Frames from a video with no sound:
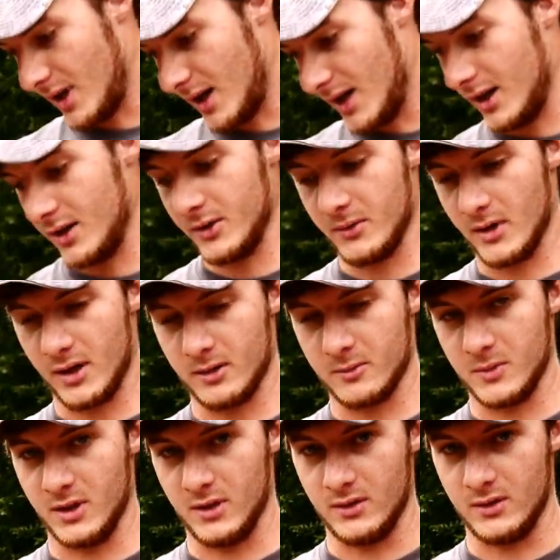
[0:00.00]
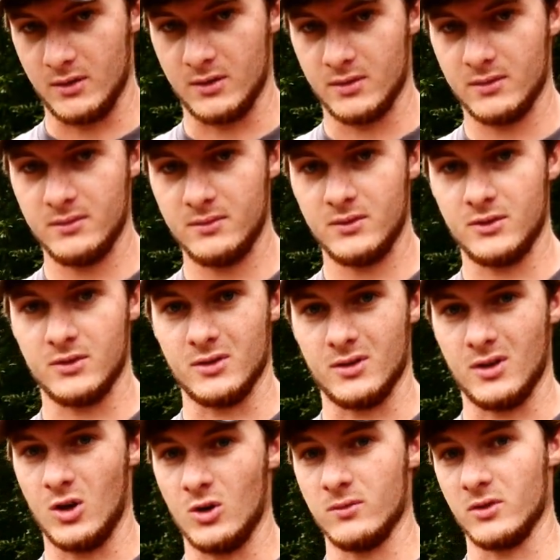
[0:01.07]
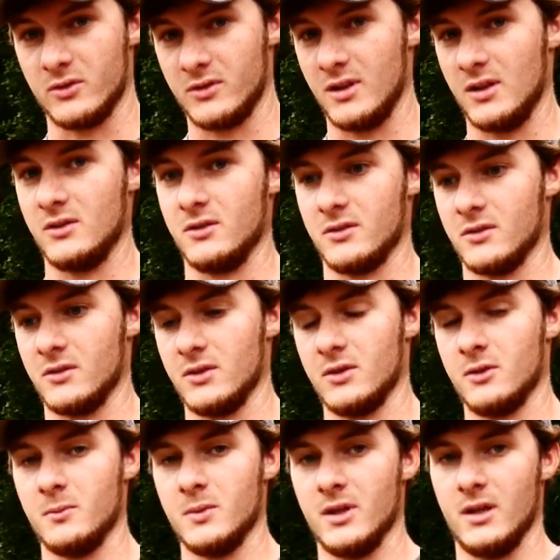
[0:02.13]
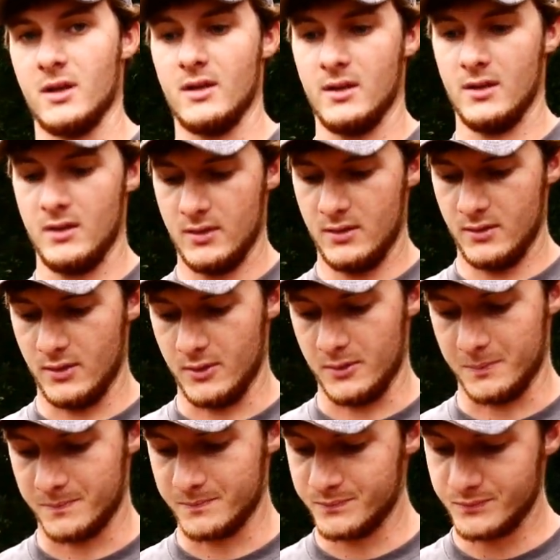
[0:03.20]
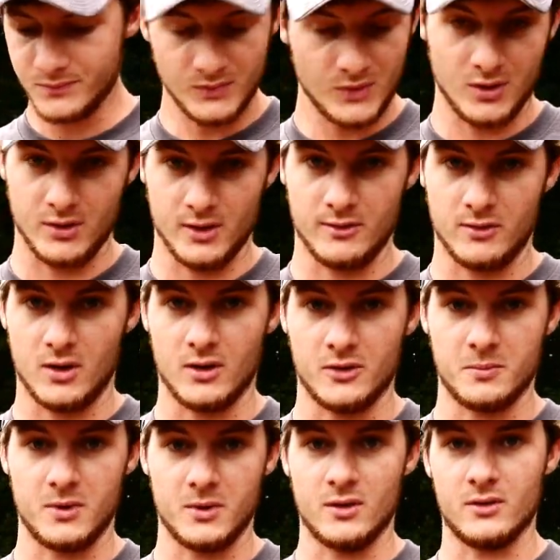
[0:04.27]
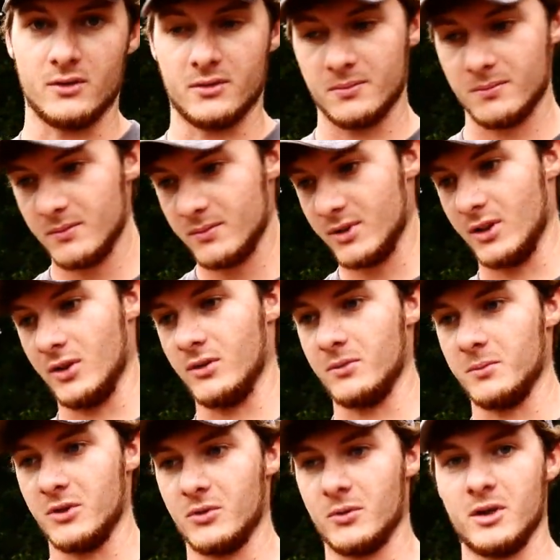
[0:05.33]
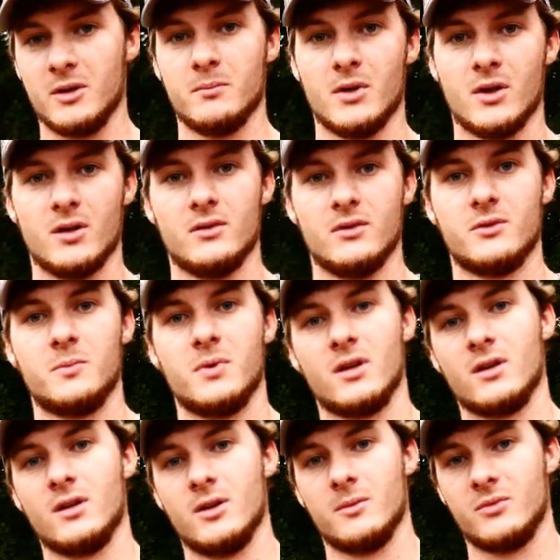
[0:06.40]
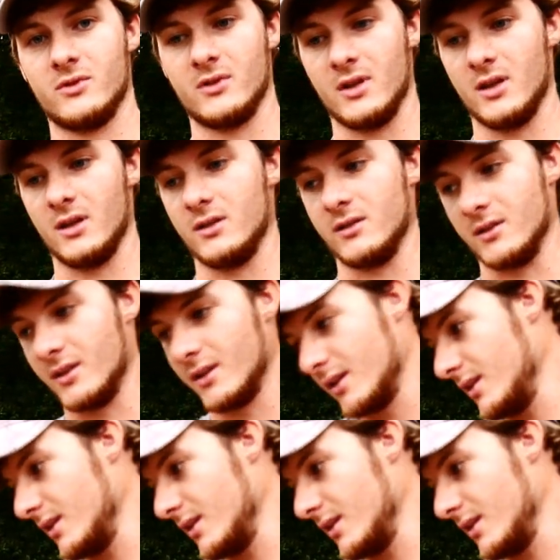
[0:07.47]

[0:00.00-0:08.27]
highly recommend to overseed just a little bit. It never hurts, because between birds picking up seed and